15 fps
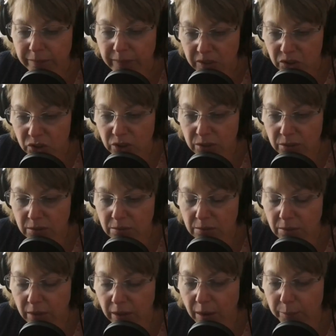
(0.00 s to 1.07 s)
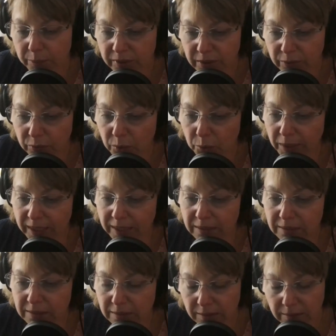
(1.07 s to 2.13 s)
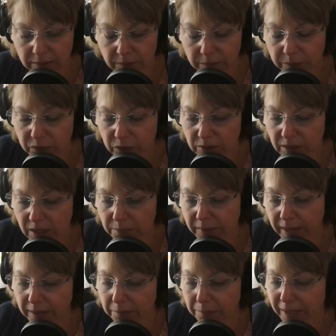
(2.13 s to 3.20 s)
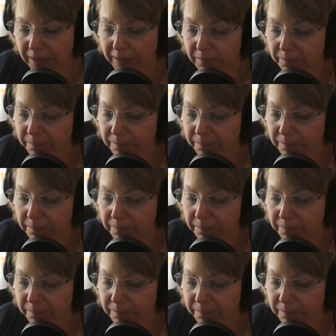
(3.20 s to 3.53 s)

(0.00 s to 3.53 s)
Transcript: is just a couple different ways. So just keep that in mind.